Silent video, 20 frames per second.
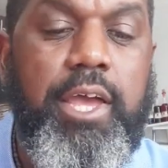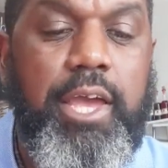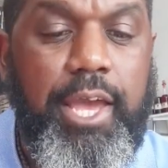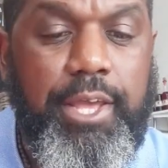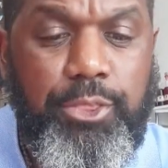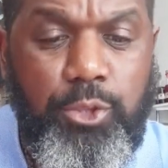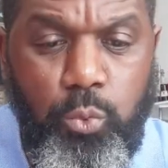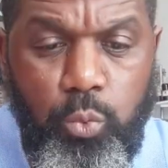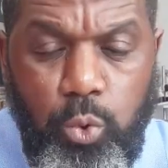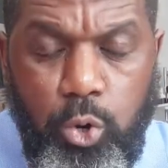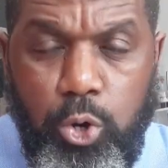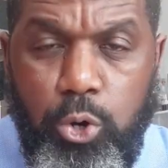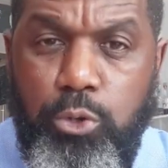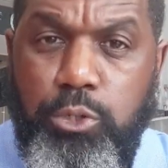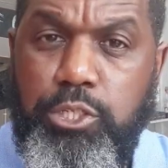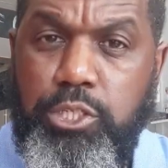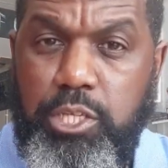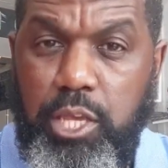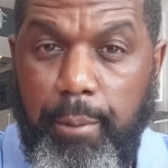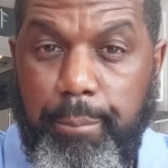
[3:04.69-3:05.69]
and the world
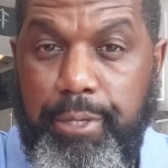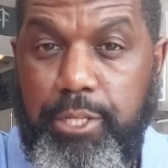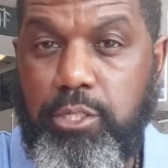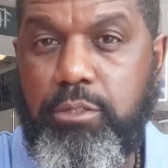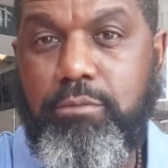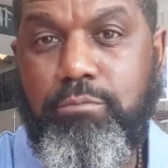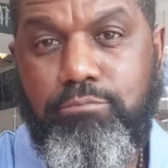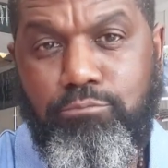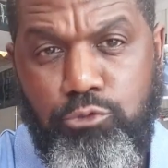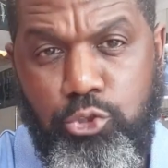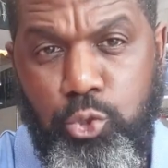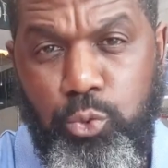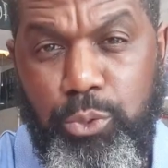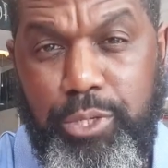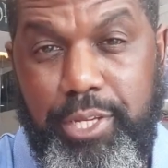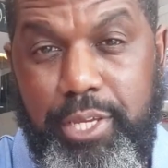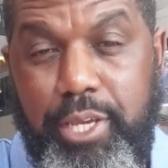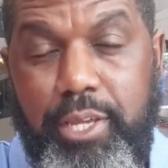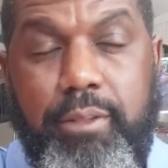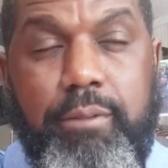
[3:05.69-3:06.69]
is coming to
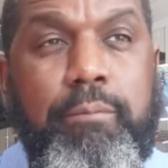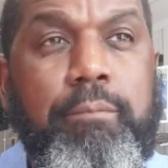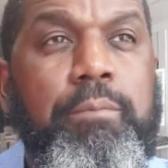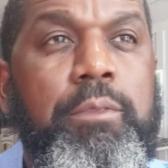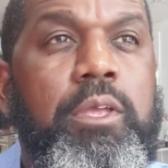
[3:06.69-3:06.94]
an end.